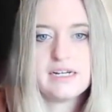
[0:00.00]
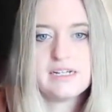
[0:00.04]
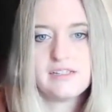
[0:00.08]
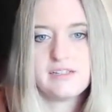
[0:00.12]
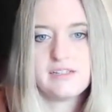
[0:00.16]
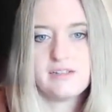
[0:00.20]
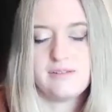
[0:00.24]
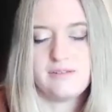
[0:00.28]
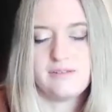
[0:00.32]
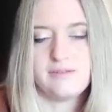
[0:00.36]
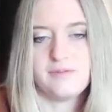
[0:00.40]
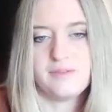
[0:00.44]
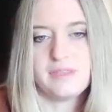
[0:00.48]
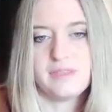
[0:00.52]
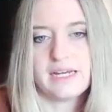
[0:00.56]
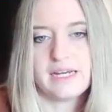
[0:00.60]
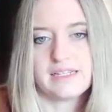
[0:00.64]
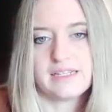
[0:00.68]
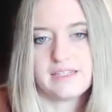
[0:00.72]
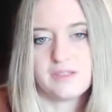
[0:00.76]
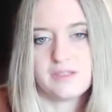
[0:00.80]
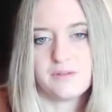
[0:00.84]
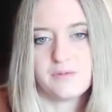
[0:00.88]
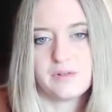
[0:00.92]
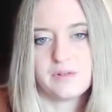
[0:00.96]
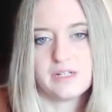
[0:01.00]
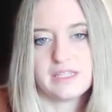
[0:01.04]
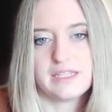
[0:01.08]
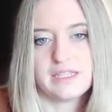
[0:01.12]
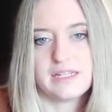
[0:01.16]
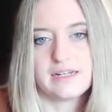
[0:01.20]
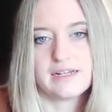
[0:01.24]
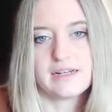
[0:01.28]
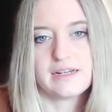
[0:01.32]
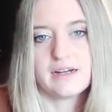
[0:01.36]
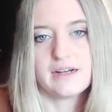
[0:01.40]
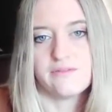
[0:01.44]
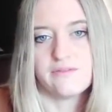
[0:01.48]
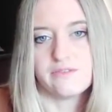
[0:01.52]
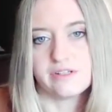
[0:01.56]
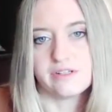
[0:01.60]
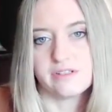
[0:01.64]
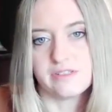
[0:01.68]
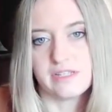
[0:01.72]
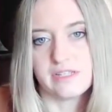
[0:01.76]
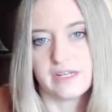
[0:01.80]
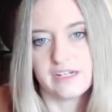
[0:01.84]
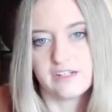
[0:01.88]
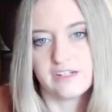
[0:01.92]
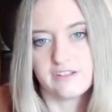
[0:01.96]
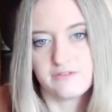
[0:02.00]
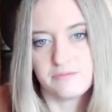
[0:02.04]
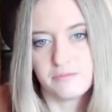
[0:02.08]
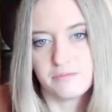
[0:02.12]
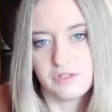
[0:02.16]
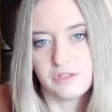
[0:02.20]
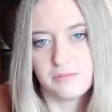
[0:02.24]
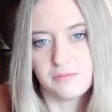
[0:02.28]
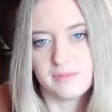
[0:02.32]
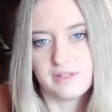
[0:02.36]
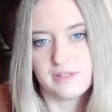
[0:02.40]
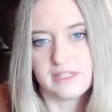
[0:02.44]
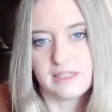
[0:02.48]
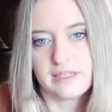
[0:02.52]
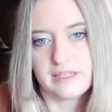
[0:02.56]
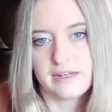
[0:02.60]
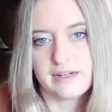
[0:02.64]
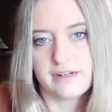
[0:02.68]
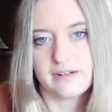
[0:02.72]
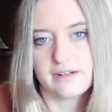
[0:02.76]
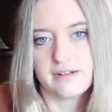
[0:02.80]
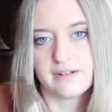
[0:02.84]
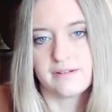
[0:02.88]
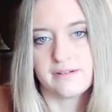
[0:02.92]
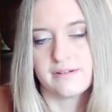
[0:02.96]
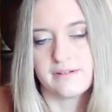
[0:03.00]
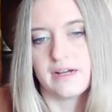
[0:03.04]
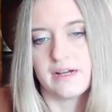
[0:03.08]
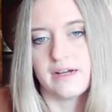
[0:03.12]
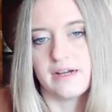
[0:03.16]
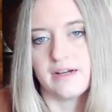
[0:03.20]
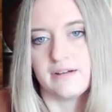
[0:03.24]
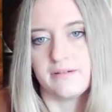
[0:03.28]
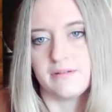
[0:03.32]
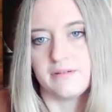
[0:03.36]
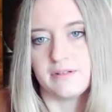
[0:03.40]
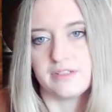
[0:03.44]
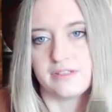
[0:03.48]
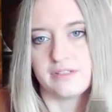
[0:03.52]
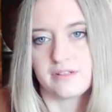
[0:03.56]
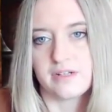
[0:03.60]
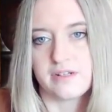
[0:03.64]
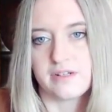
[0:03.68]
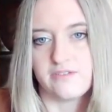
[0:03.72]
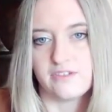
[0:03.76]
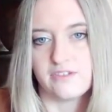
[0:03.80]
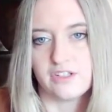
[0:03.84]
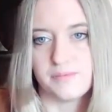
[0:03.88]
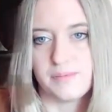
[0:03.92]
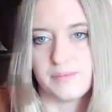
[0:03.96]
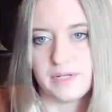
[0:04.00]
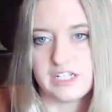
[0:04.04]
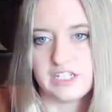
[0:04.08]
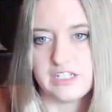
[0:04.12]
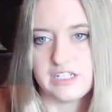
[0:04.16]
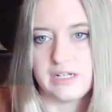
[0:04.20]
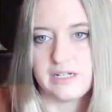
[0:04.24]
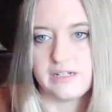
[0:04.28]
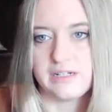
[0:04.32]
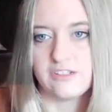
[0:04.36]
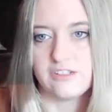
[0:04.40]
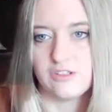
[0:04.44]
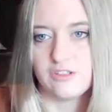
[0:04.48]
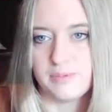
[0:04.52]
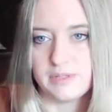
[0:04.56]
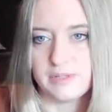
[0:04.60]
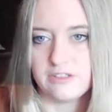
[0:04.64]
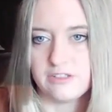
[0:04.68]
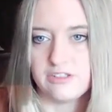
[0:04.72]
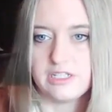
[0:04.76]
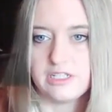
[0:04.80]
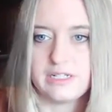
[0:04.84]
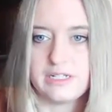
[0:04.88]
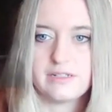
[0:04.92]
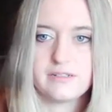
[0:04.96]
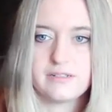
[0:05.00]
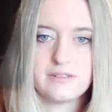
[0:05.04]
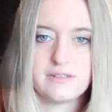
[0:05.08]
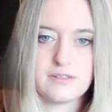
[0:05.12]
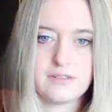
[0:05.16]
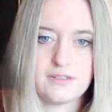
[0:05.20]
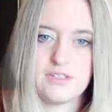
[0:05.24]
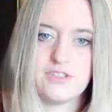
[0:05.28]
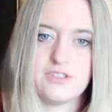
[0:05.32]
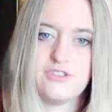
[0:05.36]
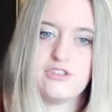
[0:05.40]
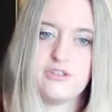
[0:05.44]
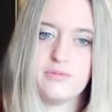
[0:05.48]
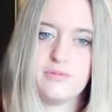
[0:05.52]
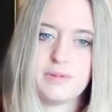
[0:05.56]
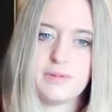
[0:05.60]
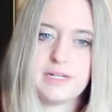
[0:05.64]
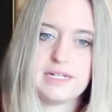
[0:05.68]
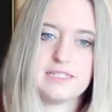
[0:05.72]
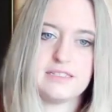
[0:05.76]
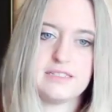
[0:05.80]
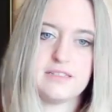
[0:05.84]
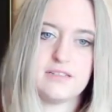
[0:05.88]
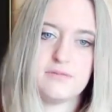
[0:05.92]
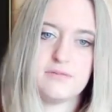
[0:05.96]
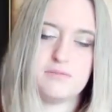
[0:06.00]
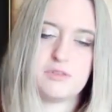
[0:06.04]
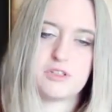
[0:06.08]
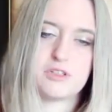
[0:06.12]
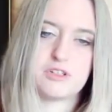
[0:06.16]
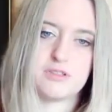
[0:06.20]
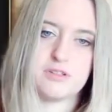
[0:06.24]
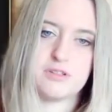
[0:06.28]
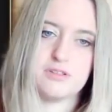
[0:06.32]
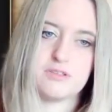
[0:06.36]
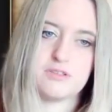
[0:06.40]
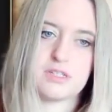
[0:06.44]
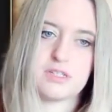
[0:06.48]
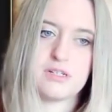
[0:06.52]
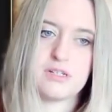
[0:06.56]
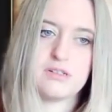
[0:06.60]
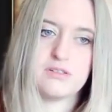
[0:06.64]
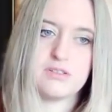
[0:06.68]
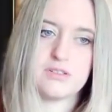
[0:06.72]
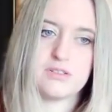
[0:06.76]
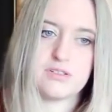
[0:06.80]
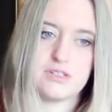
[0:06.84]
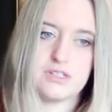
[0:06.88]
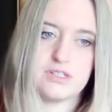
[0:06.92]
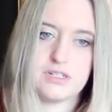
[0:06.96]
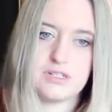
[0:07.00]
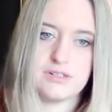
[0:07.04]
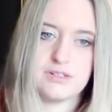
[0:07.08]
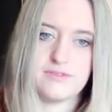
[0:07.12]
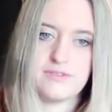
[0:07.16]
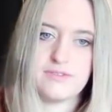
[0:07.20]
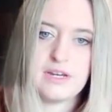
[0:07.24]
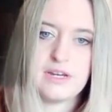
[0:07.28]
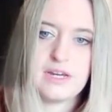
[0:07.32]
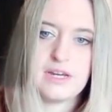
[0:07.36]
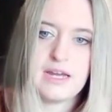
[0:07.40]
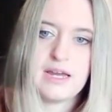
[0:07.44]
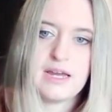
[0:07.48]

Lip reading: So that's the one that covers air movement there, also covers bed shakers, pillow shakers, strobe lights, so more of those alternative